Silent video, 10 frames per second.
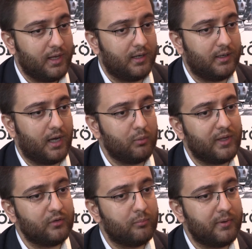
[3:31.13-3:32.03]
I would
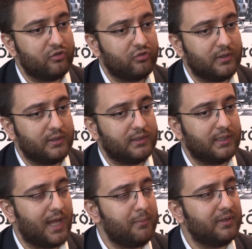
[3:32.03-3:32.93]
like to mention the
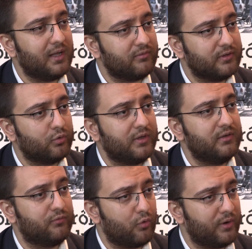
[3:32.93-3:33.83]

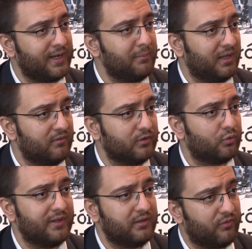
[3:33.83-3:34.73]
M1124 and
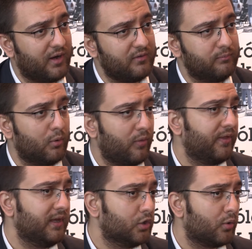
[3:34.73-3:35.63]
M1125, both
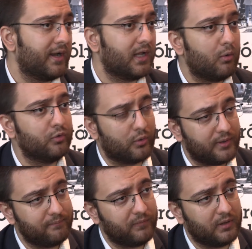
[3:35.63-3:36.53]
indoor and outdoor